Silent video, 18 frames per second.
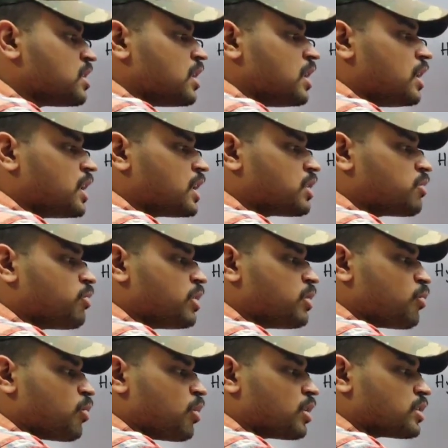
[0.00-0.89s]
Liquid
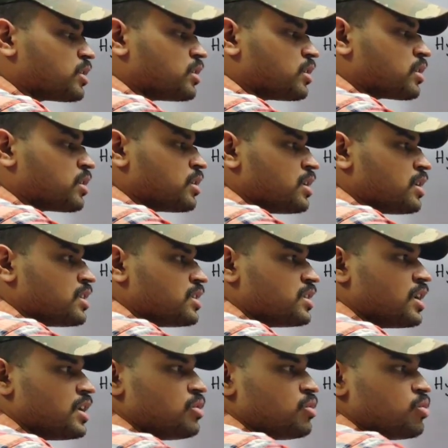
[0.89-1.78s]
water.
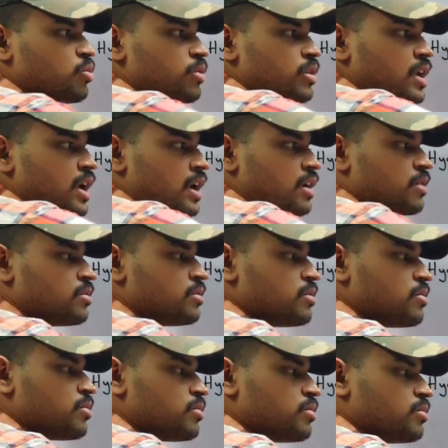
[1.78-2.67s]
Then who will
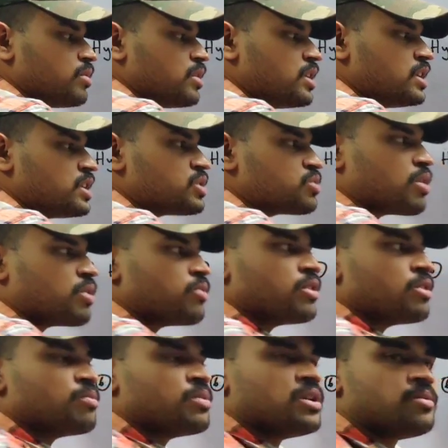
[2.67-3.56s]
have least one
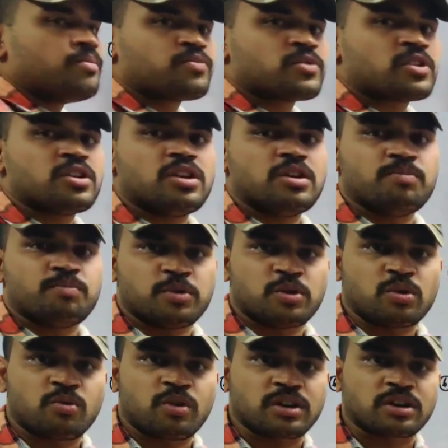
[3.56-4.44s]
will be
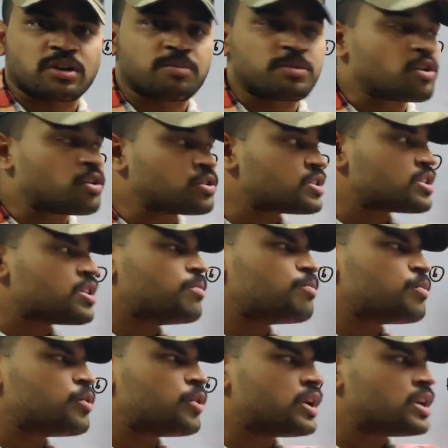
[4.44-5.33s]
impure water, because
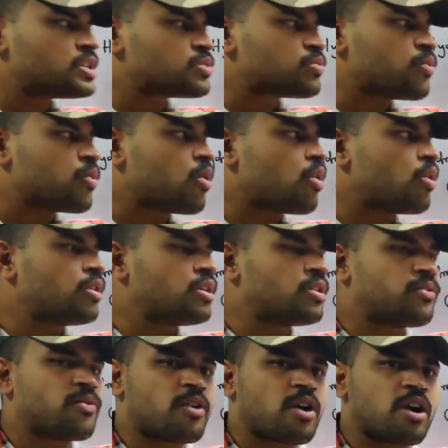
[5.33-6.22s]
impurities won't
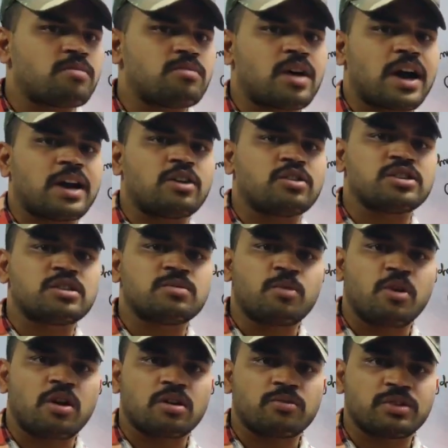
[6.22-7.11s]
form hydrogen
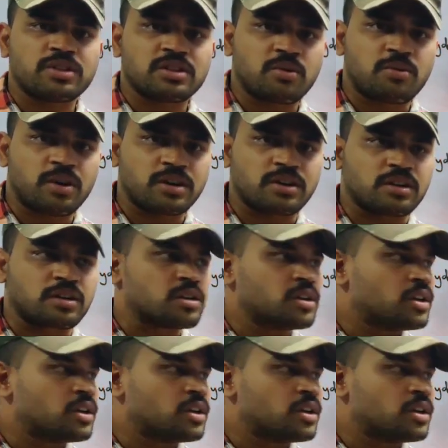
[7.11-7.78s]
bond with the water.